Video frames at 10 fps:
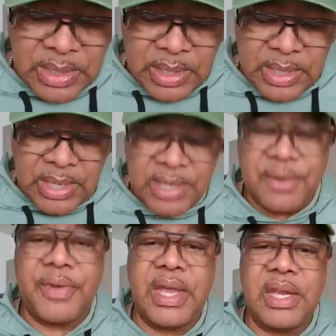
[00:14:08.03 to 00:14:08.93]

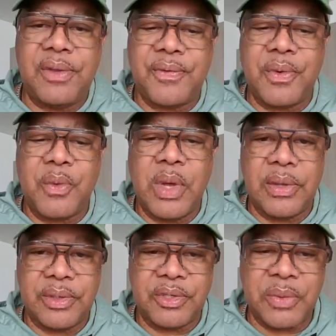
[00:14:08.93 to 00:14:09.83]
Innovating for
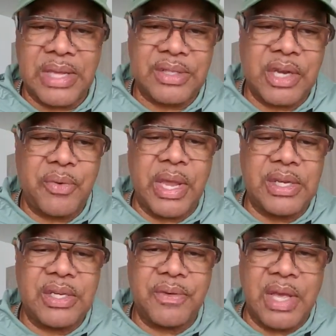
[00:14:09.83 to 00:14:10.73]
wellness. When I say
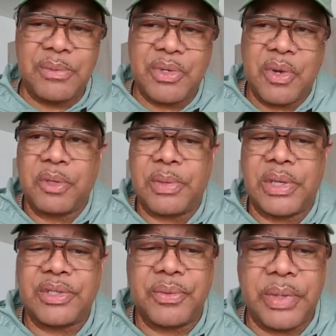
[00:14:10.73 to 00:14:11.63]
creativity, I'm talking about
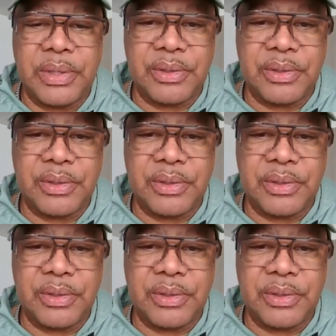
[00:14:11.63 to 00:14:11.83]
your wellness.